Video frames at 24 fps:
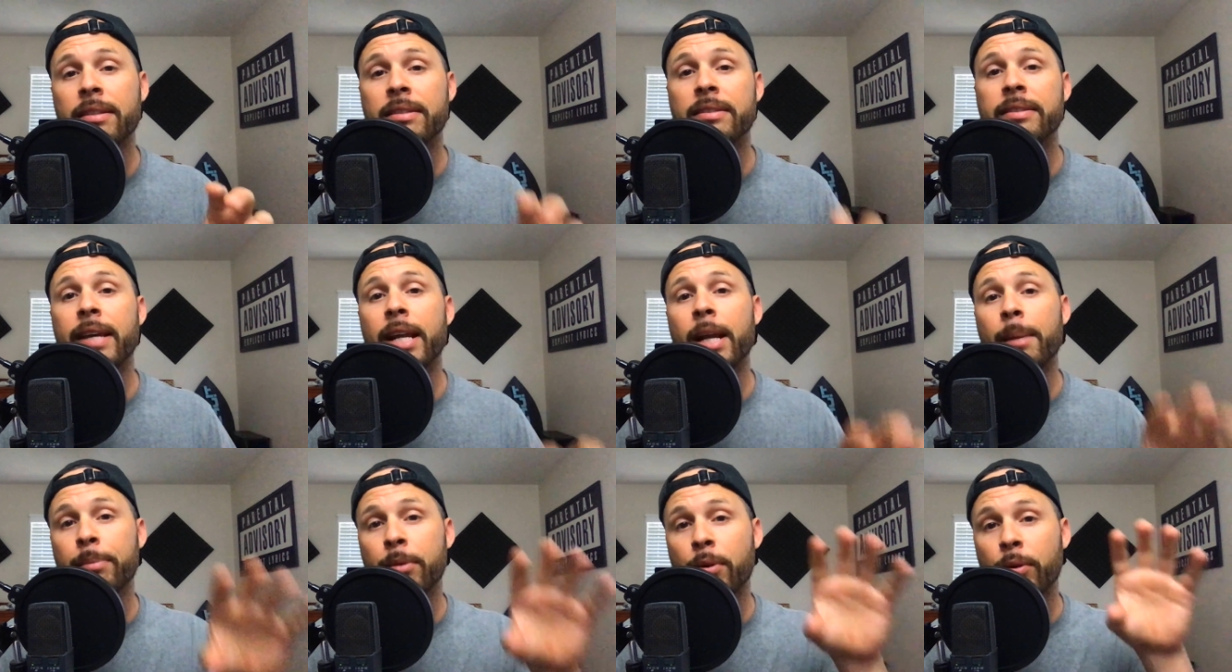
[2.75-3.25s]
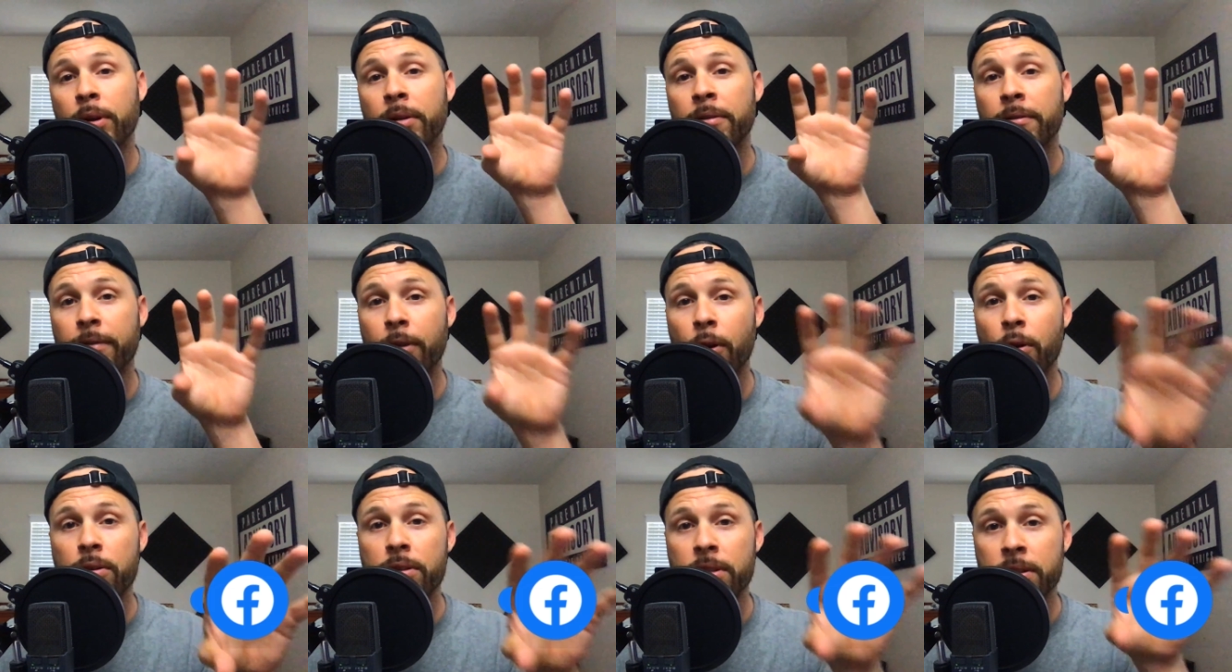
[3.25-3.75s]
set up your
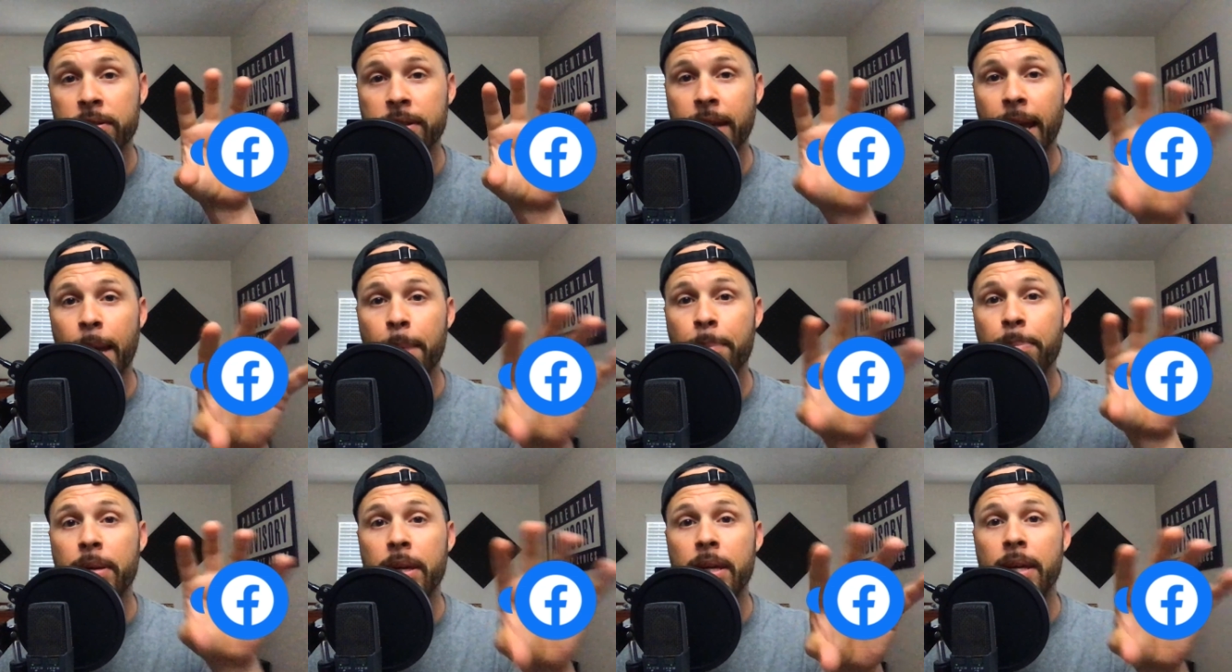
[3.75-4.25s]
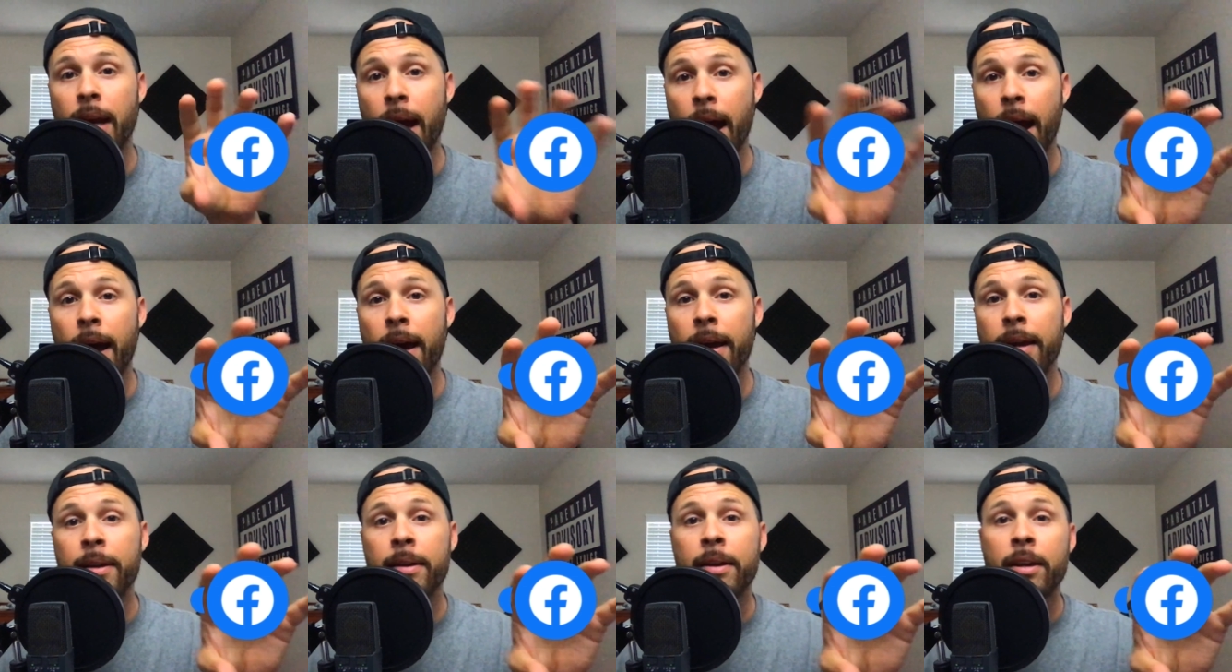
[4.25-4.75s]
conversions
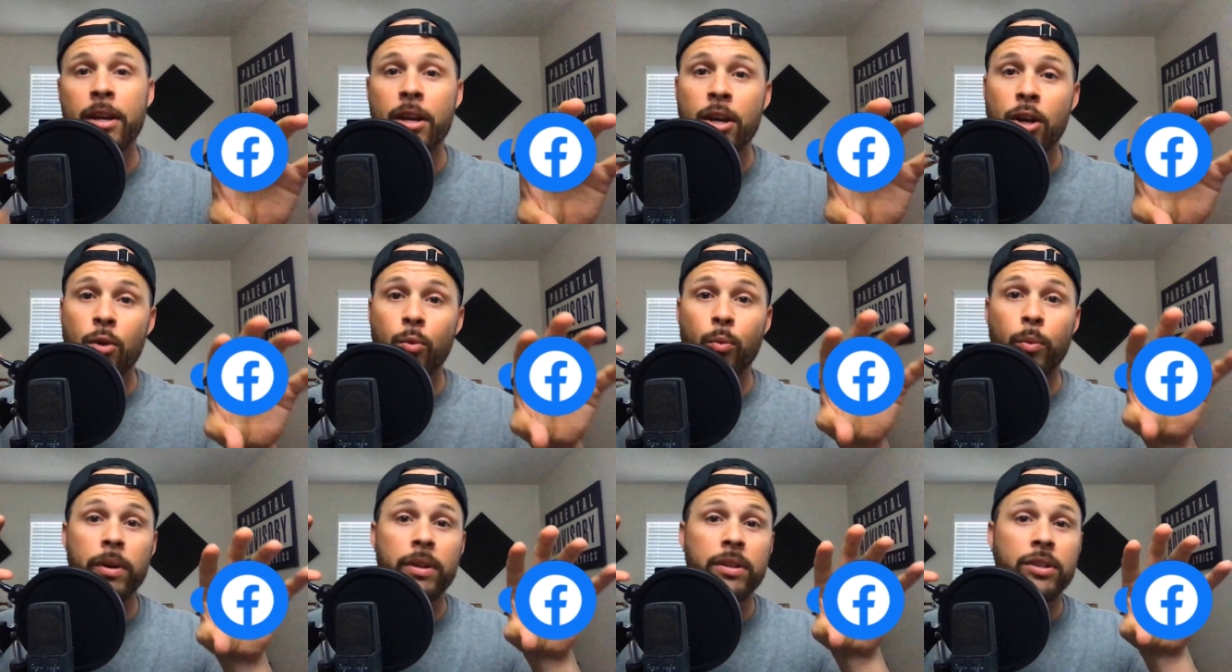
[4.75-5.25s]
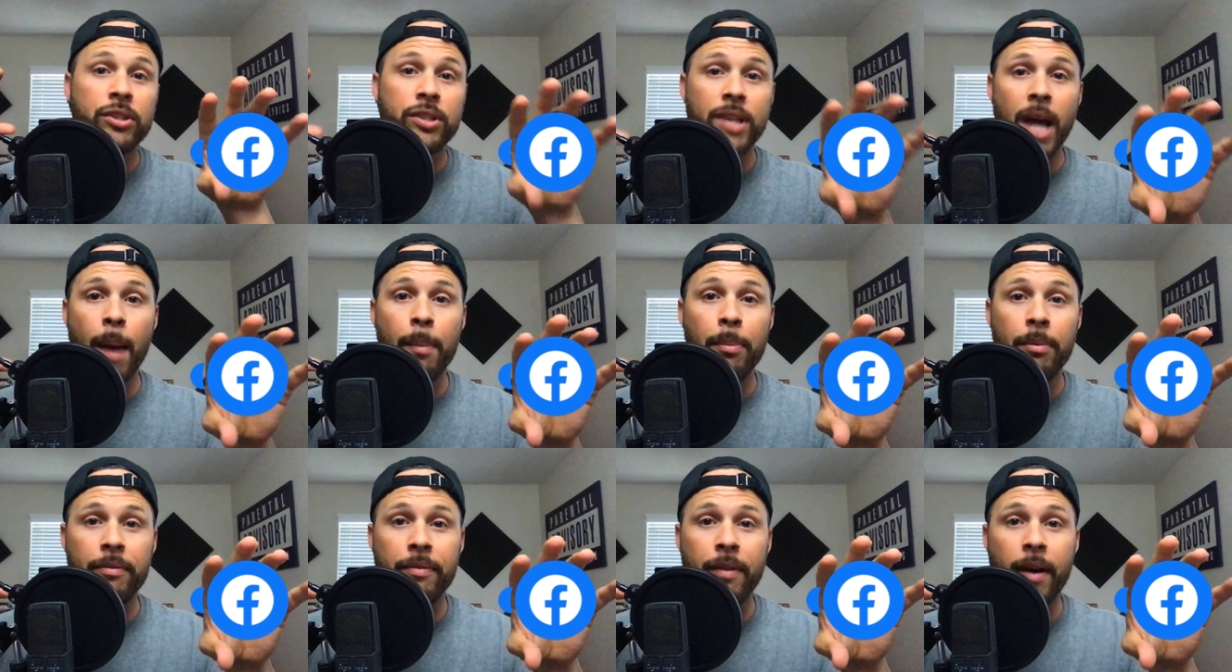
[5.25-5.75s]
API with
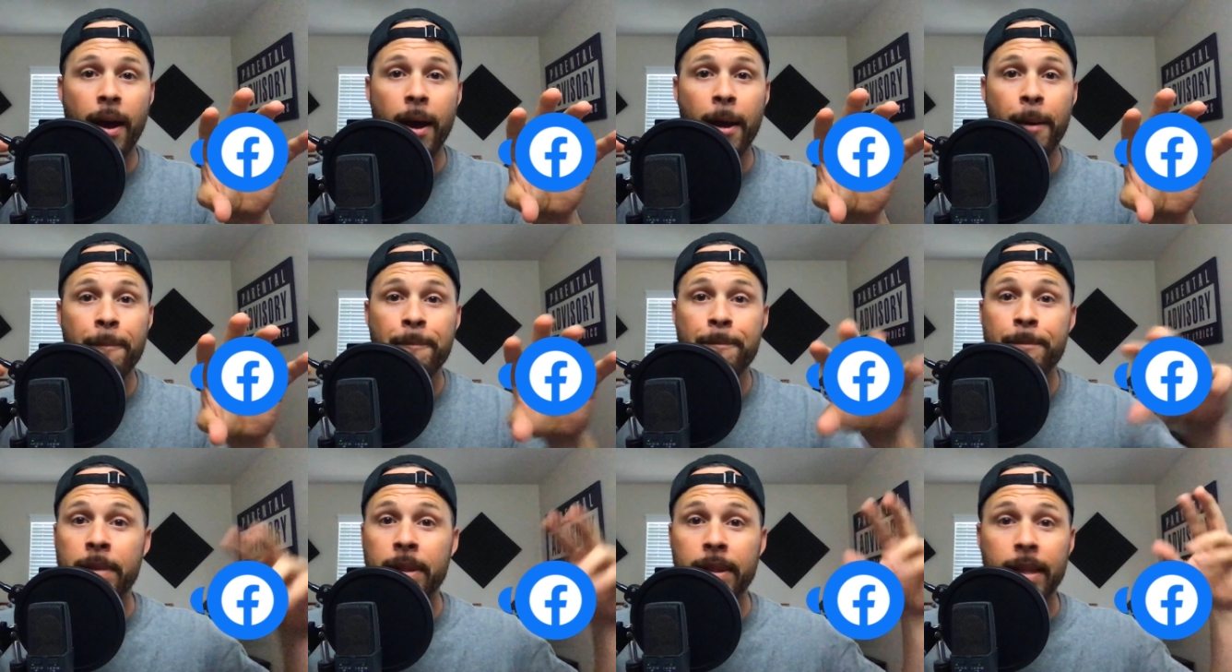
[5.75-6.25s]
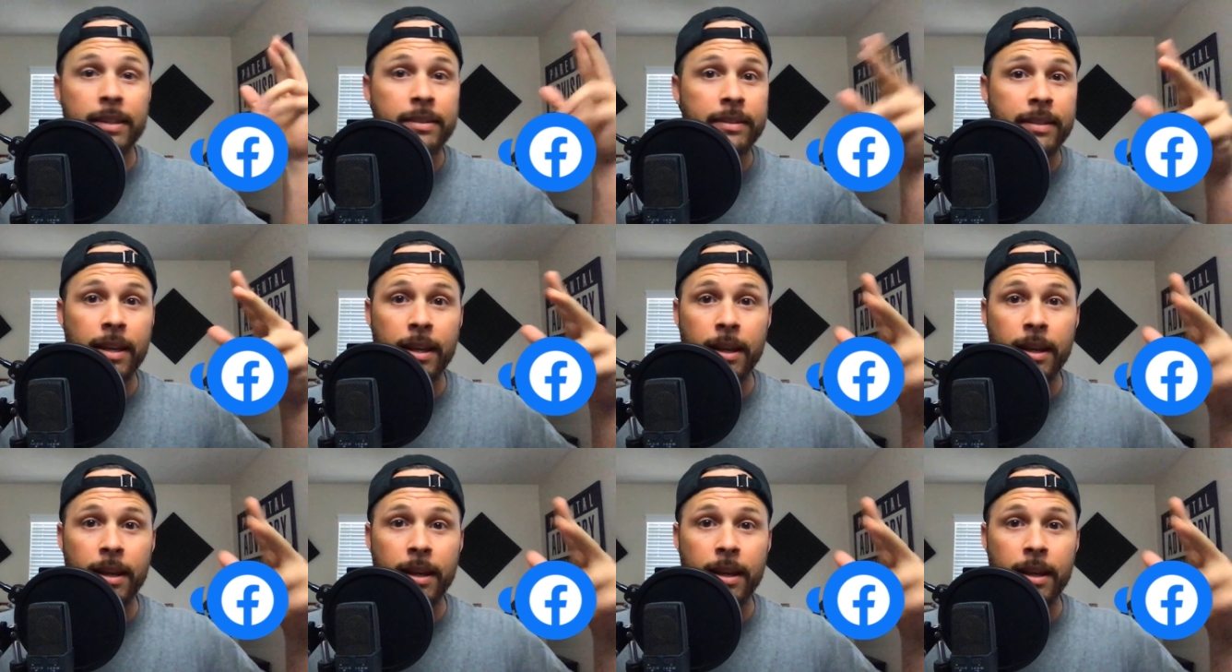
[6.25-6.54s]
Shopify. Let's